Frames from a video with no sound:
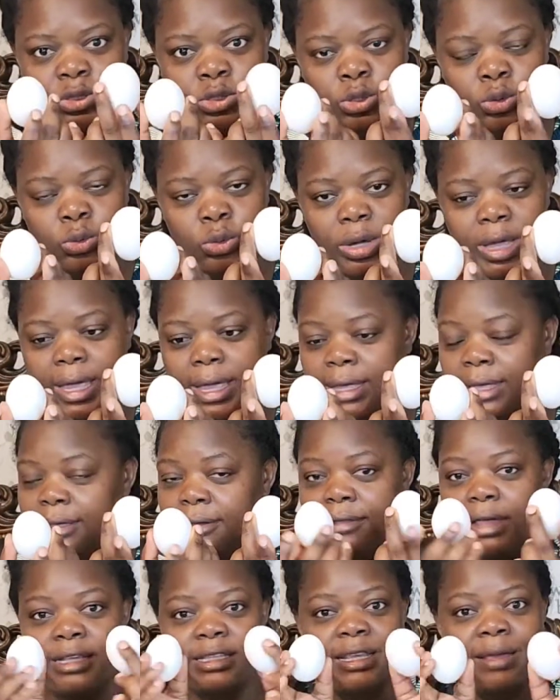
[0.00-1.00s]
2 eggs,
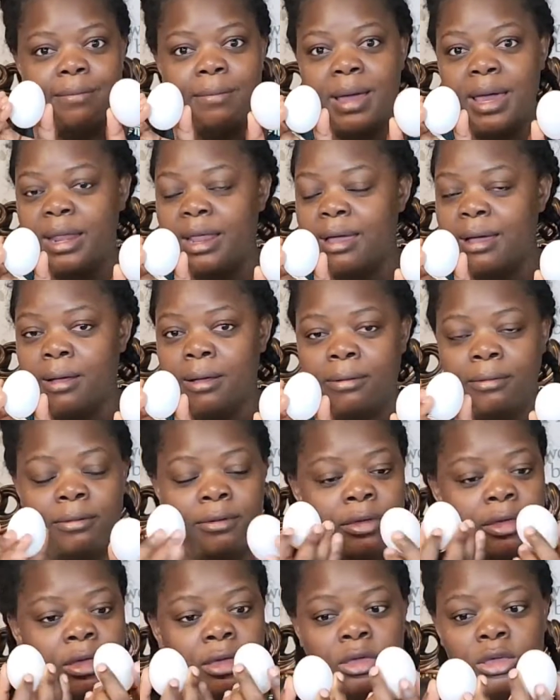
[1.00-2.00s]
it doesn't matter
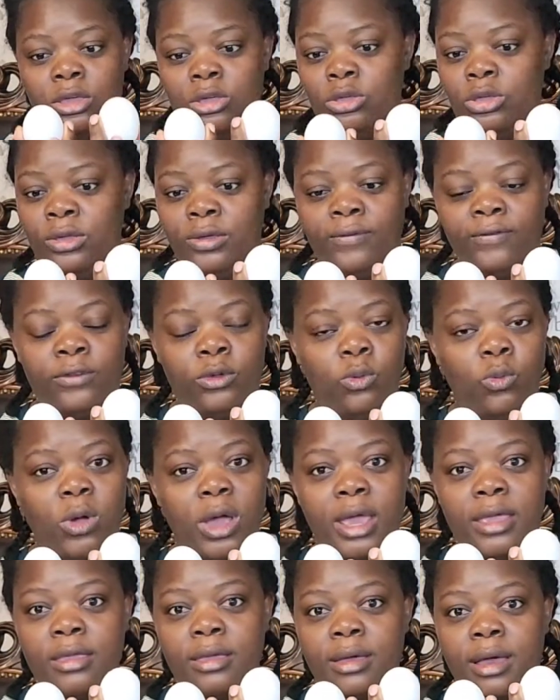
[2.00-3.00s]
if you
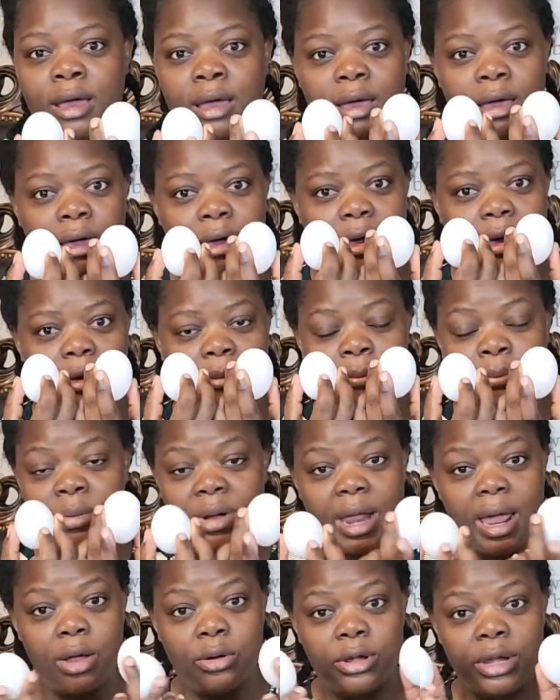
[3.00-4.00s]
want
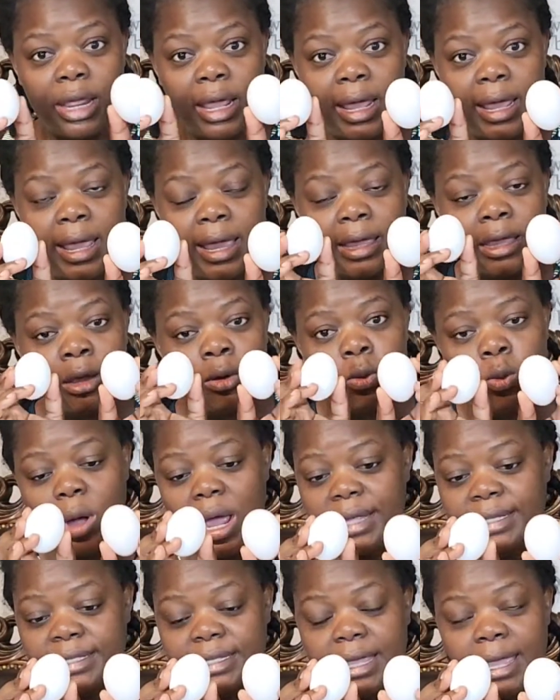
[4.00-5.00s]
brown egg,
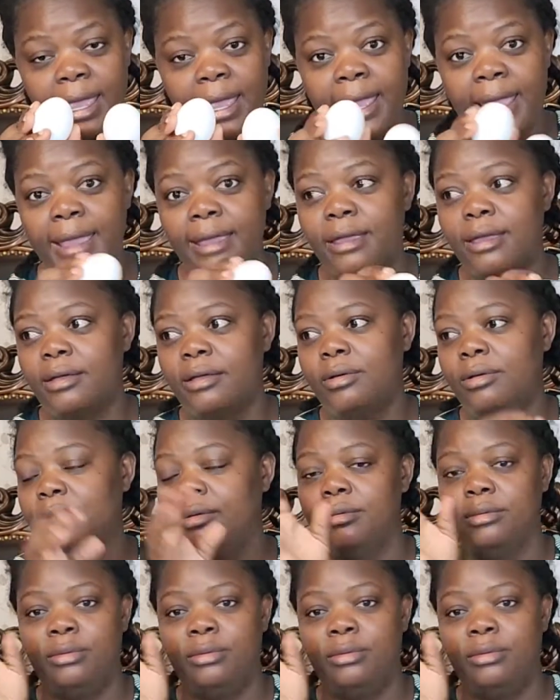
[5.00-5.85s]
white egg,